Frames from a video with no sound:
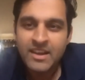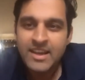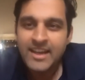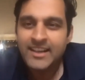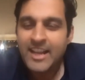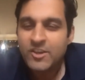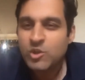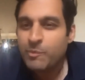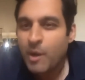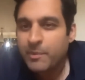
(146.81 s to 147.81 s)

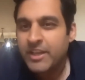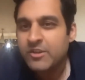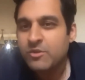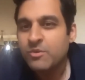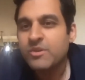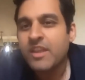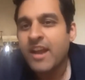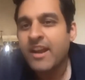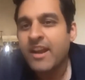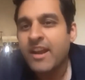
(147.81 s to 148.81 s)
intellectual property issues
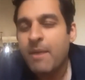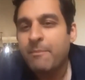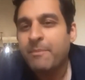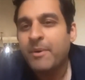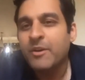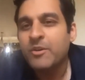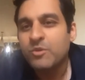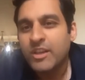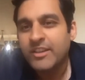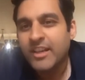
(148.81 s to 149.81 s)
that come up
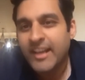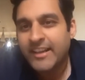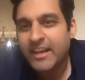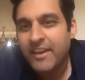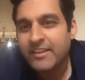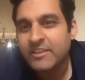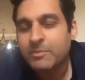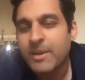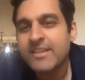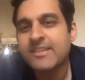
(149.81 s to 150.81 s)
usually in the connected vehicle
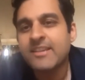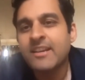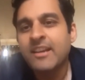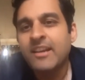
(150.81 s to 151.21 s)
space